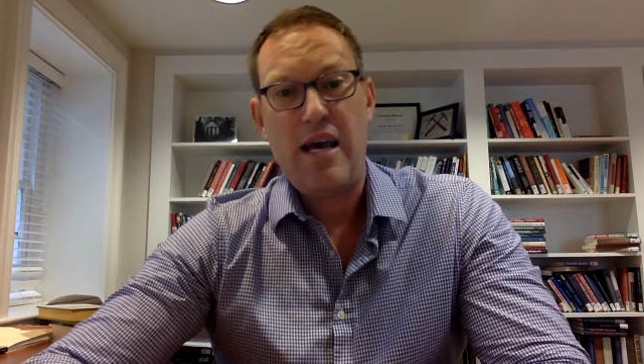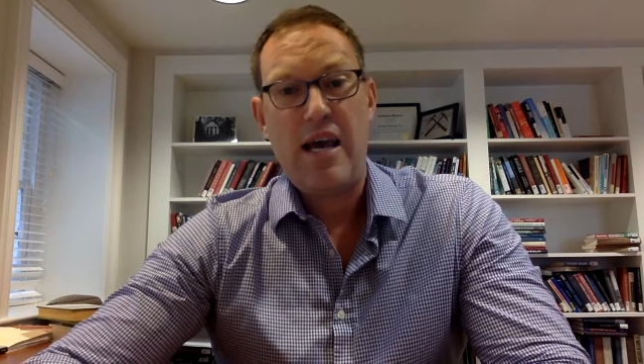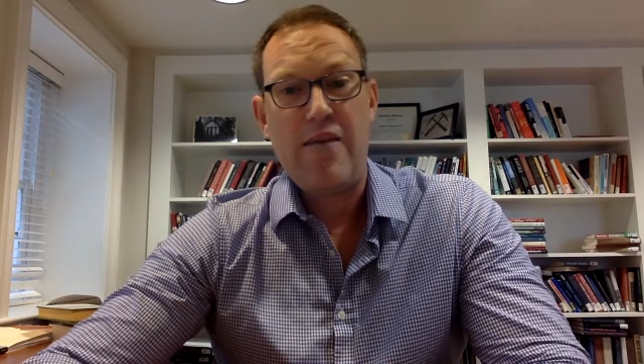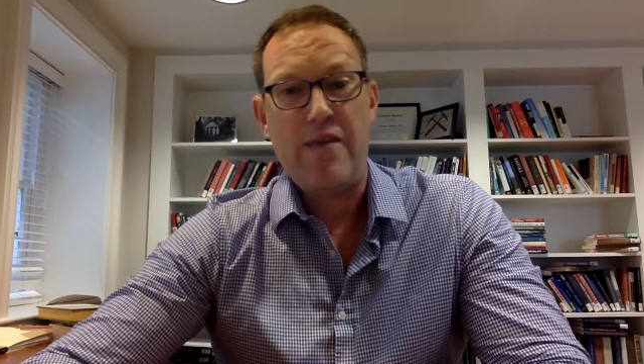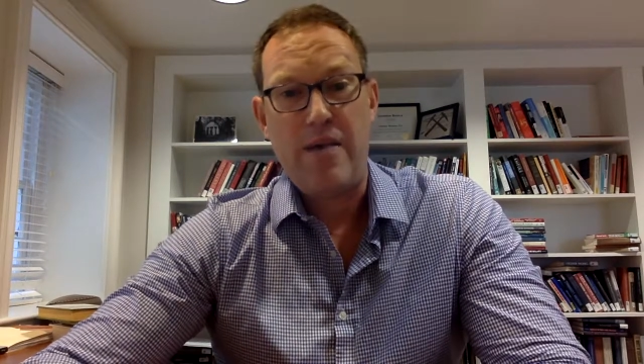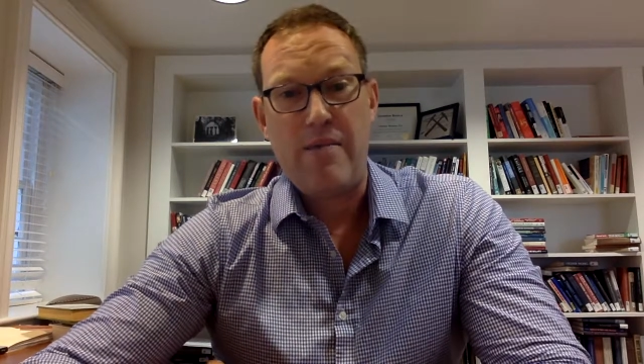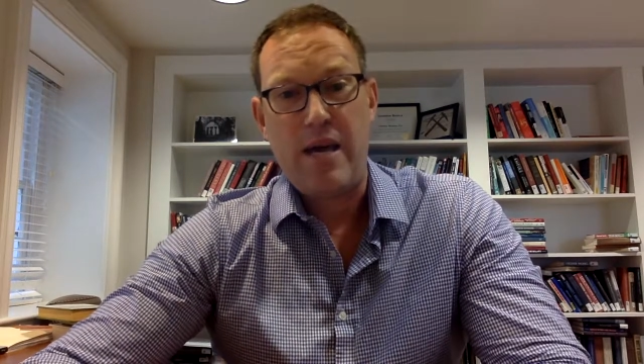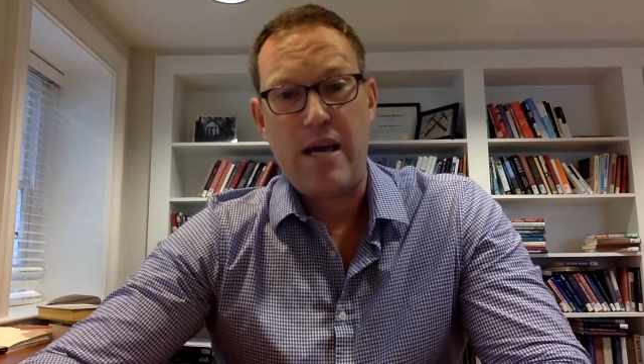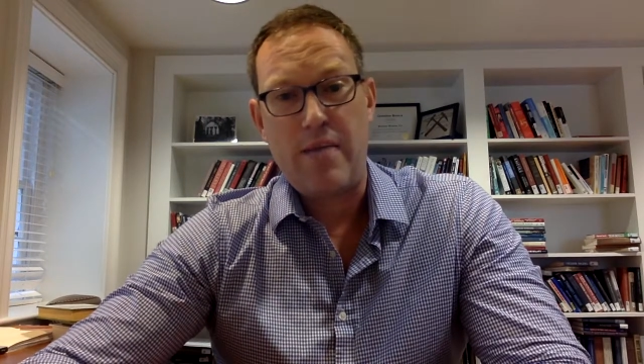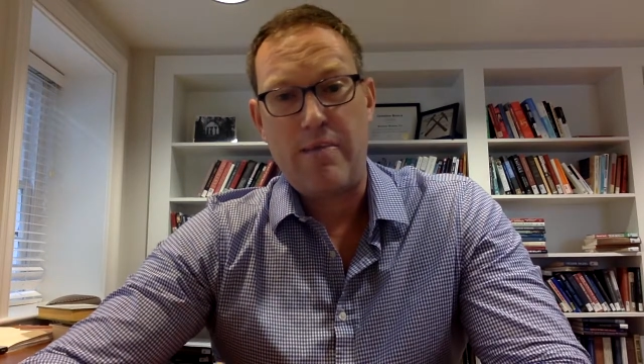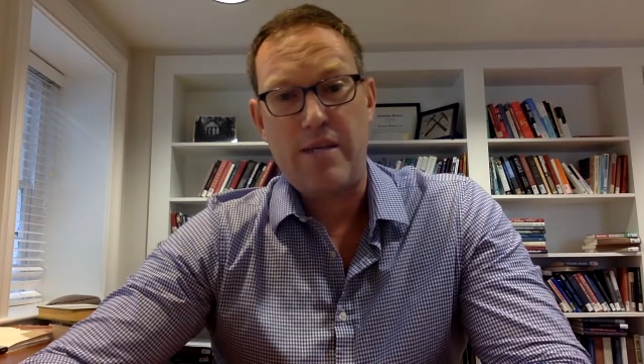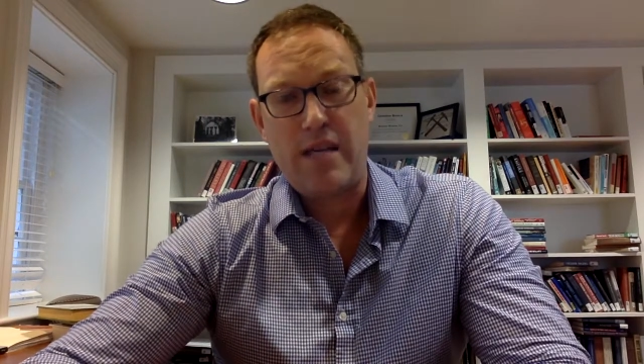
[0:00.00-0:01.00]
if I make
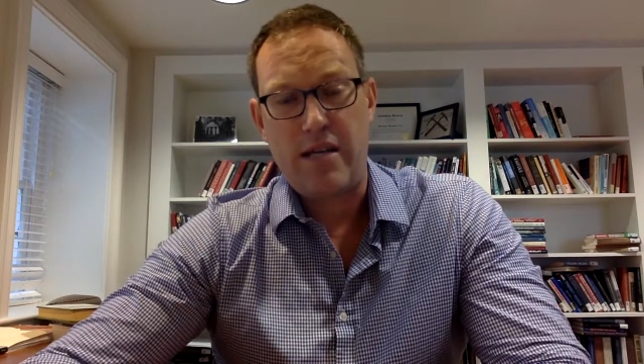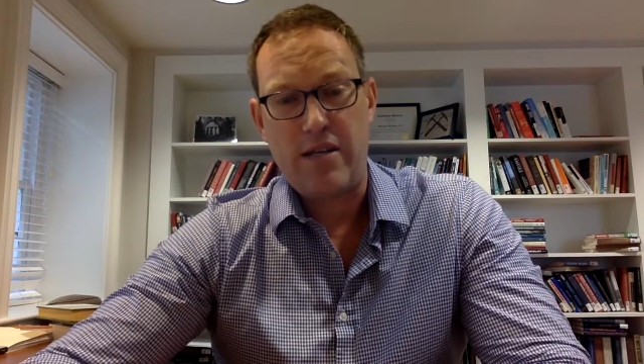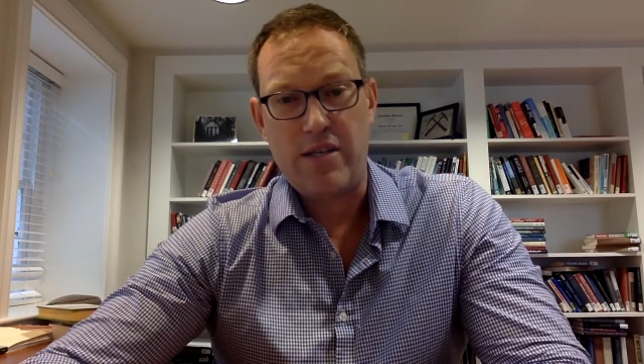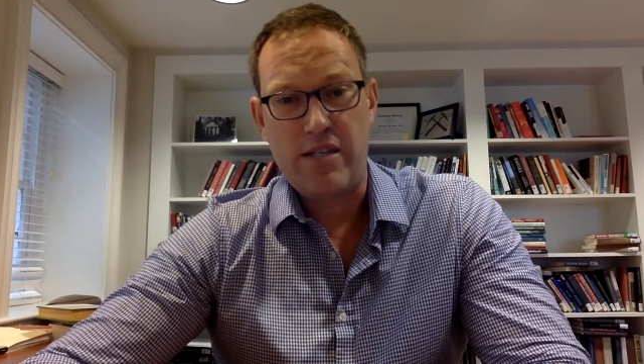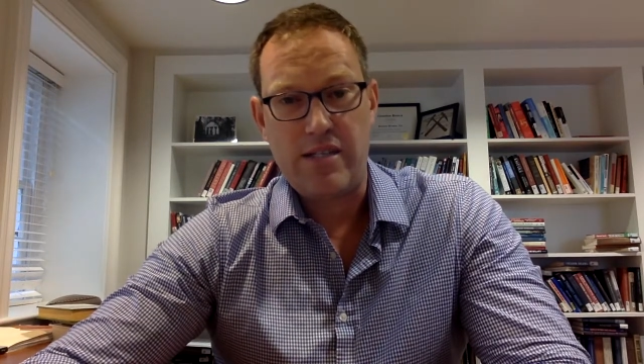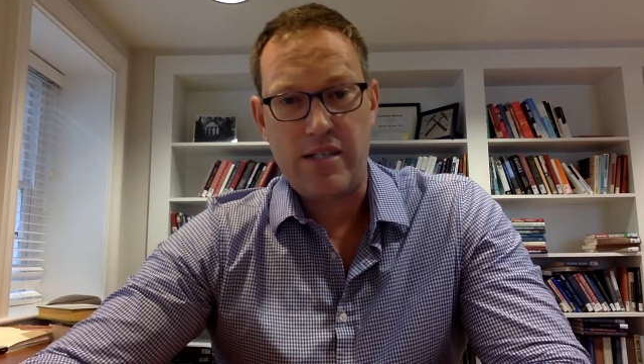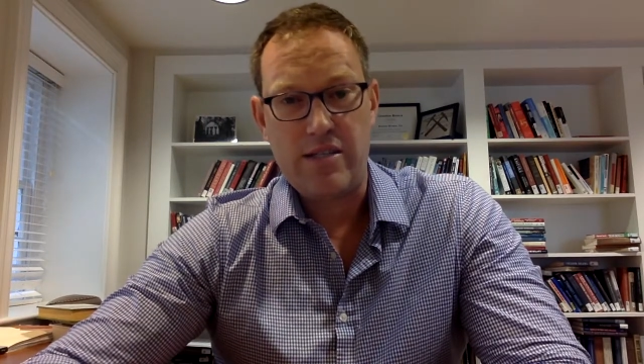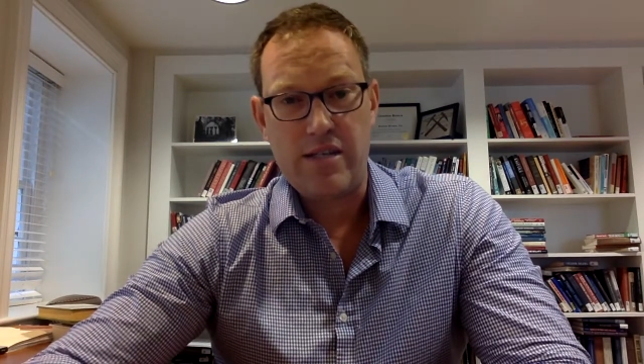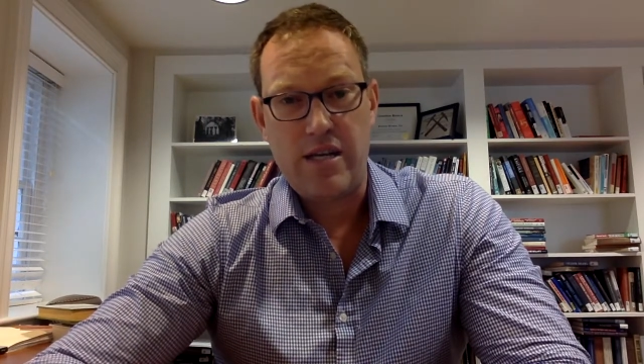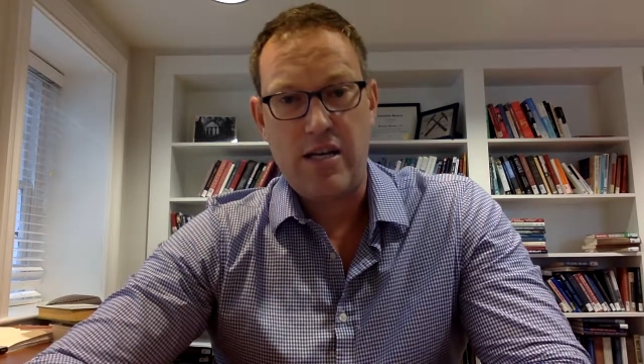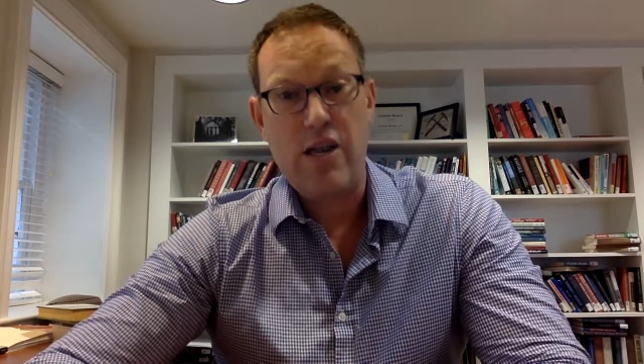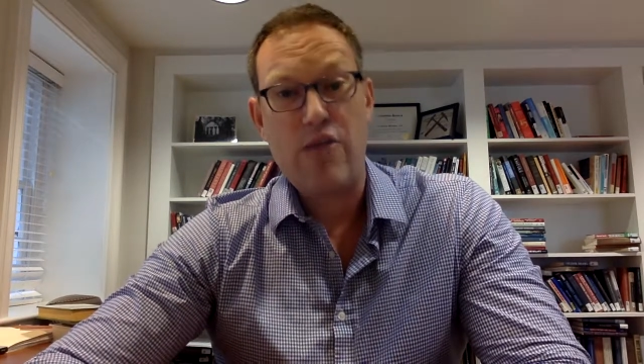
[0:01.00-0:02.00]
a particular decision.
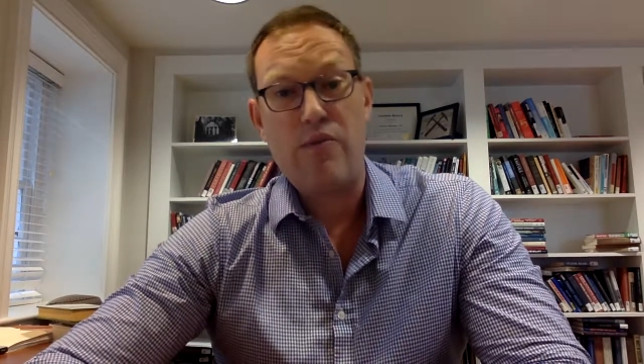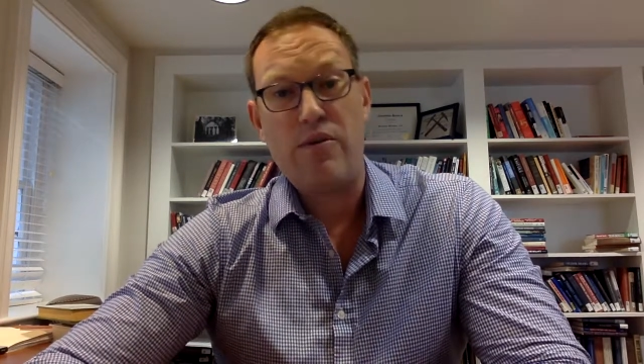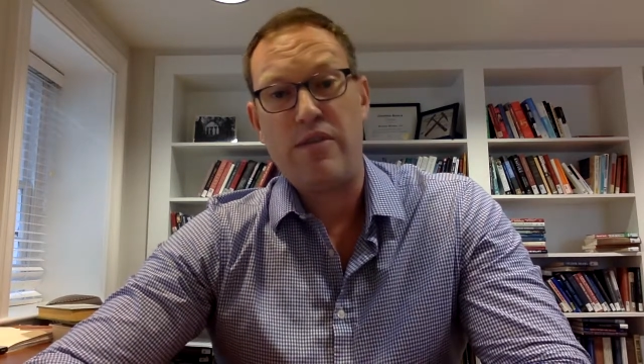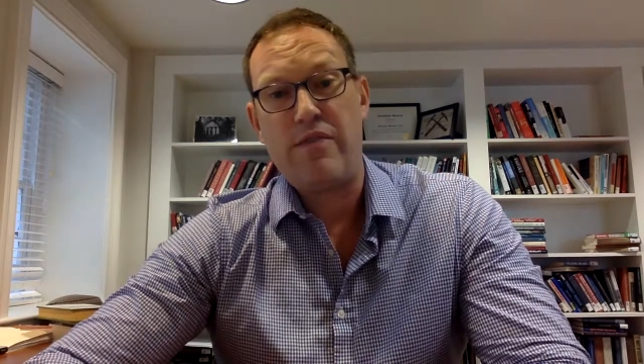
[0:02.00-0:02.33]
In other words,